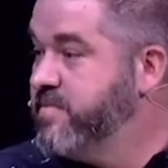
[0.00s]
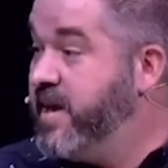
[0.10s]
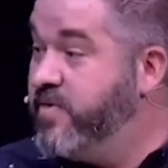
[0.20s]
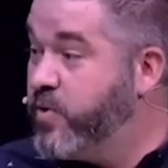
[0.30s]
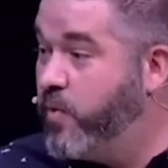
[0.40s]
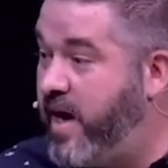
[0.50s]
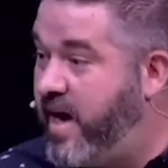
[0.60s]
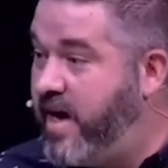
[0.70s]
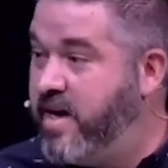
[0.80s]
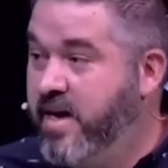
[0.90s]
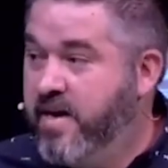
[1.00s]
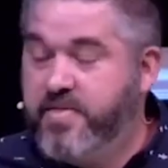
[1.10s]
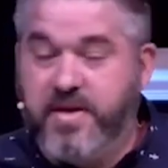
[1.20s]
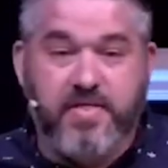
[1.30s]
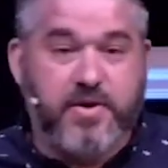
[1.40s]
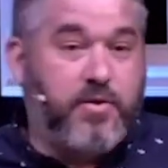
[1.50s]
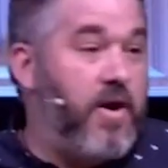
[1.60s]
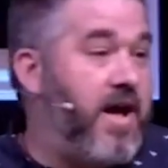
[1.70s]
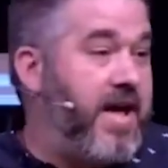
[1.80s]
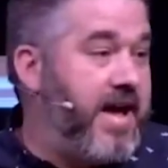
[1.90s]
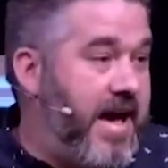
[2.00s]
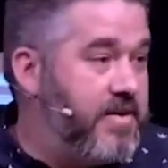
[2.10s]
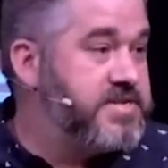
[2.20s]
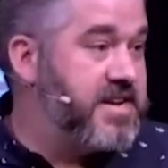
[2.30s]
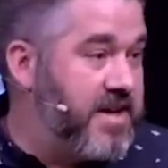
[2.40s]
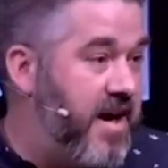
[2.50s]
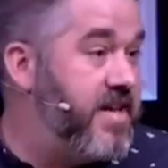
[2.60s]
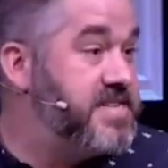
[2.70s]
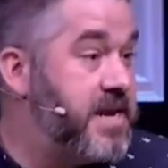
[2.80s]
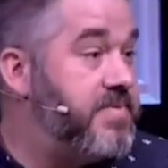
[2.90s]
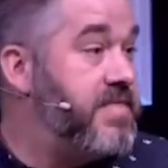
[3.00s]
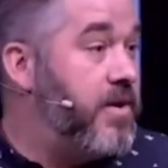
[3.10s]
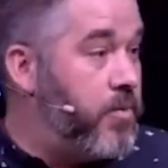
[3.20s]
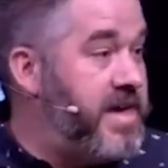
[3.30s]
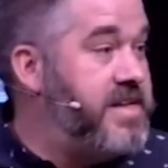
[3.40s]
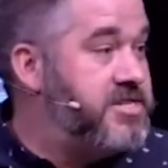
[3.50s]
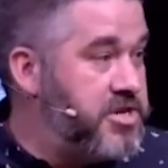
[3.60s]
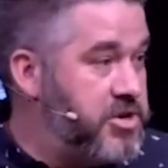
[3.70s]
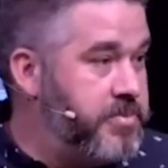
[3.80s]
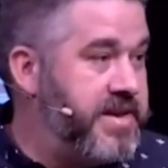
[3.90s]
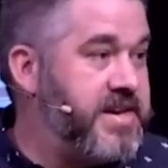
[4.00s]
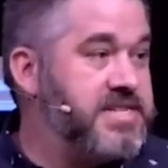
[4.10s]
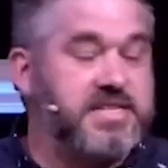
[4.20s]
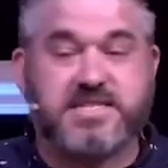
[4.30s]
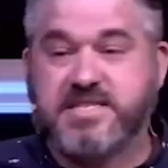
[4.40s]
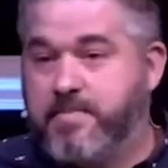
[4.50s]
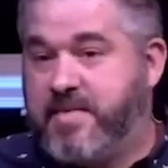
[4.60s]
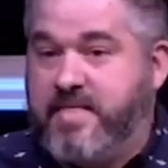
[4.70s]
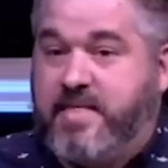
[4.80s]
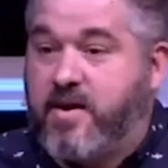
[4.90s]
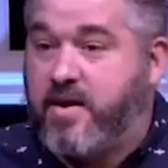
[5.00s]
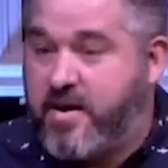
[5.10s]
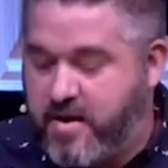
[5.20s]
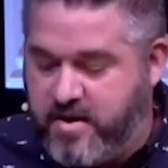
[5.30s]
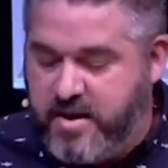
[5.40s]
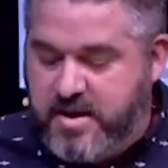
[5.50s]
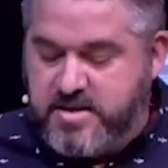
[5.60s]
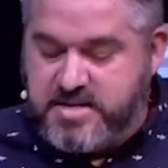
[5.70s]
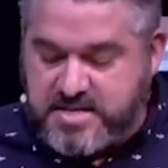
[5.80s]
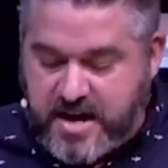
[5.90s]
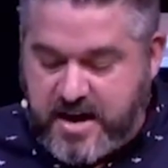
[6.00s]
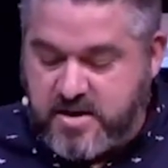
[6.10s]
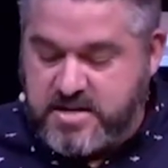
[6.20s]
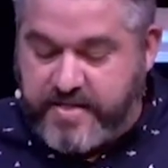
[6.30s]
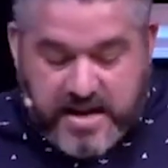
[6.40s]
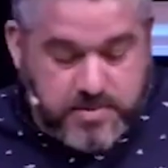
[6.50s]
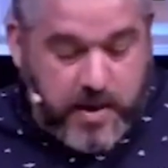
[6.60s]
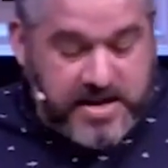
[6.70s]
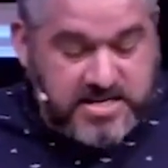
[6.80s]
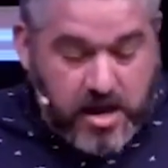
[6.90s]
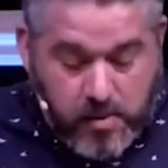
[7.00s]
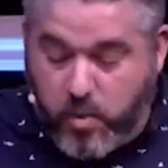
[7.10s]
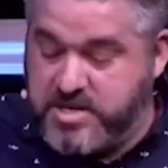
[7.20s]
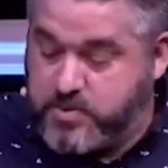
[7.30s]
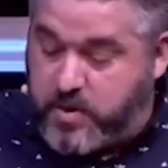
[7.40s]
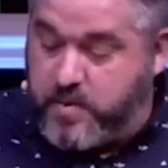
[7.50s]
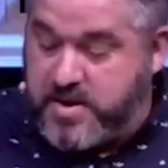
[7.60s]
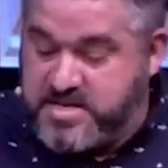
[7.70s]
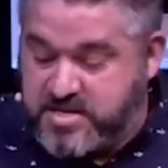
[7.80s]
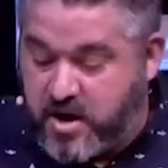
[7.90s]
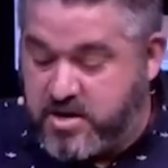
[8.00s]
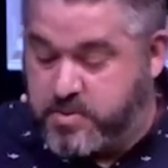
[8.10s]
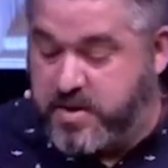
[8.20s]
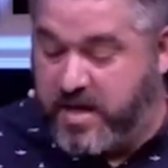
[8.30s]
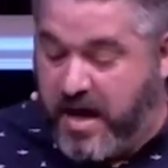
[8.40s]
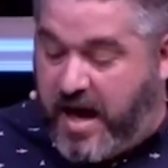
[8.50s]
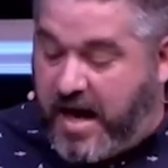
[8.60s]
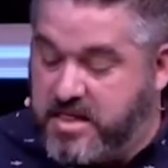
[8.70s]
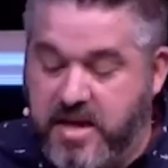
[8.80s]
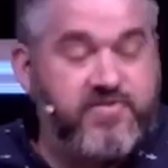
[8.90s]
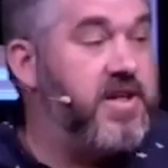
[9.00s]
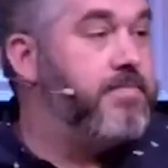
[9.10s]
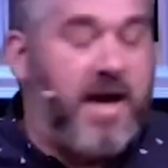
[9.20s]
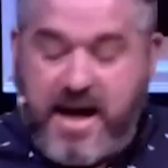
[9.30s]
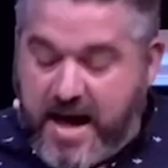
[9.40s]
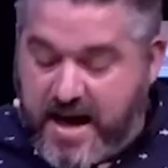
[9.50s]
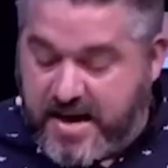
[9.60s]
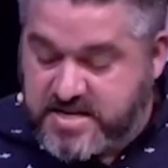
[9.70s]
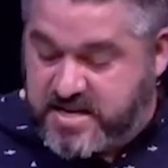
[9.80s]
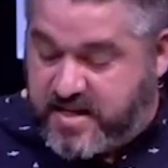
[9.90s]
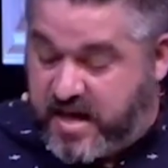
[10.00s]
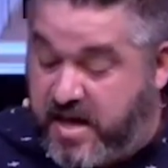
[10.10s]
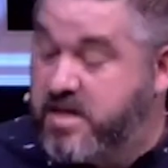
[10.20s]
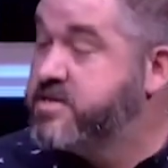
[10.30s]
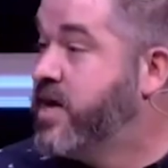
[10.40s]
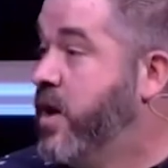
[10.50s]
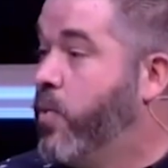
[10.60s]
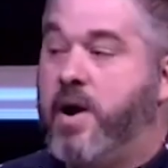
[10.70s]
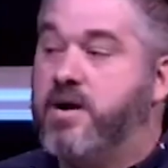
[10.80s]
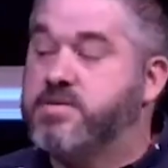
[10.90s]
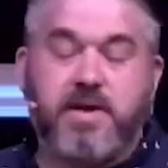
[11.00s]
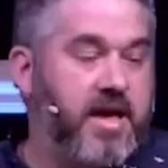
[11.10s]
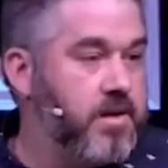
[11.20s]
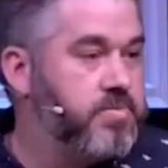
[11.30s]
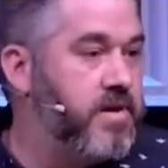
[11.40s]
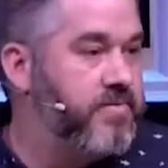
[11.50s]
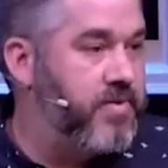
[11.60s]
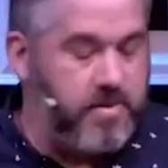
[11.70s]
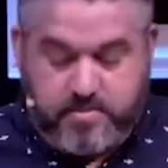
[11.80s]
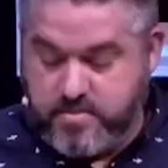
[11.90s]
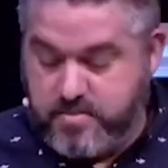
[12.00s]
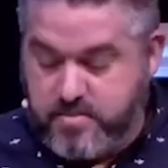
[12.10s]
But either way, the crying out to God is something that we do because it's something that our heart desires. And that's why Psalm 121 starts with, I lift up my eyes to the hills. Where does my help come from?